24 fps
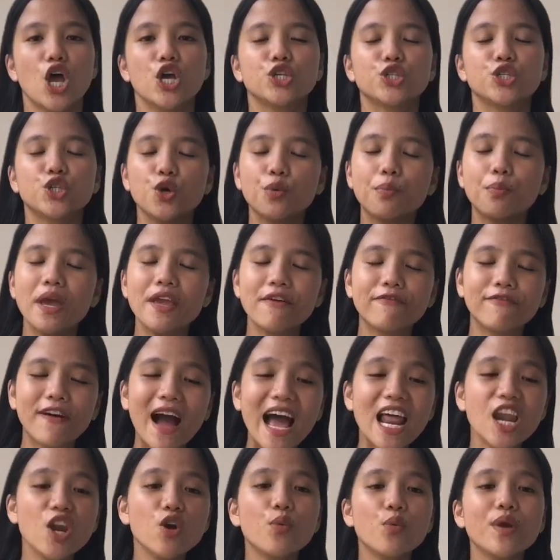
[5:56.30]
So by
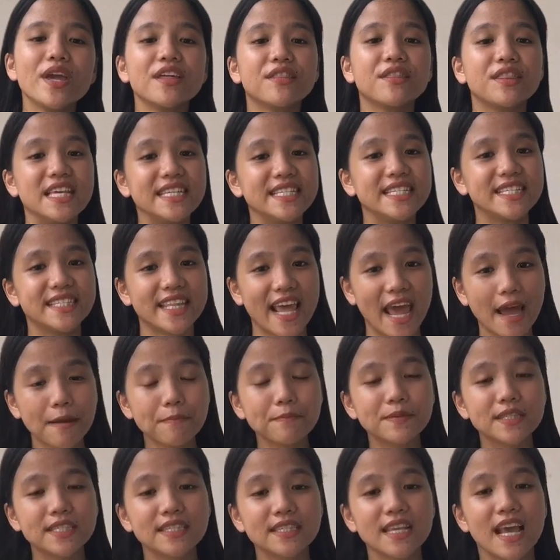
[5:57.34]
following these
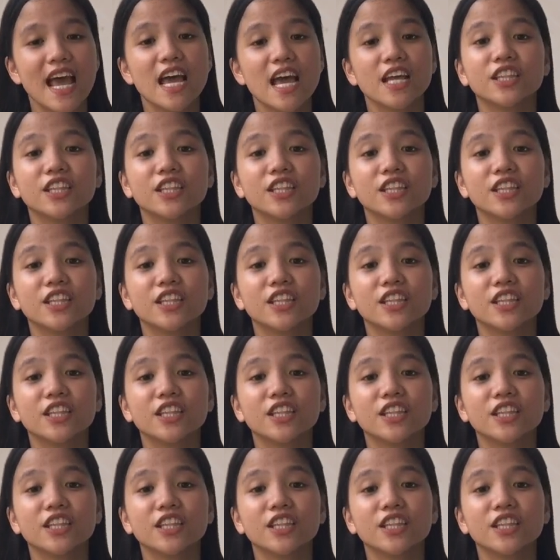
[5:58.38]
steps,